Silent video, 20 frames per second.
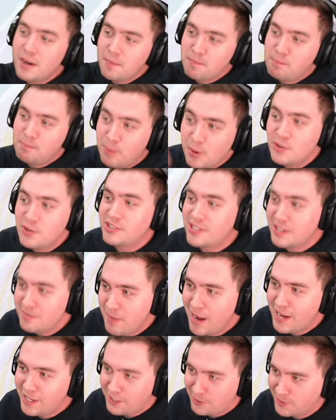to boost up
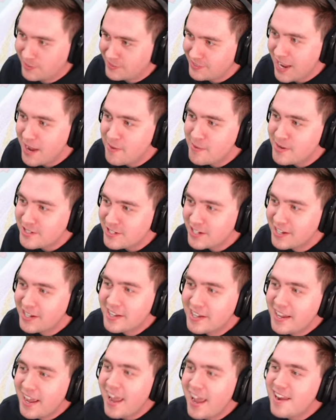my crit damage
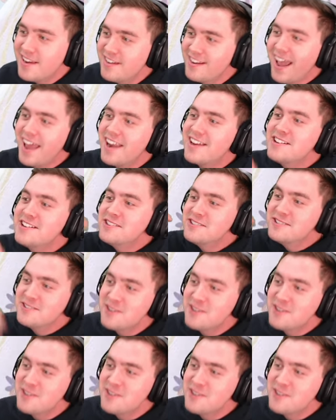and and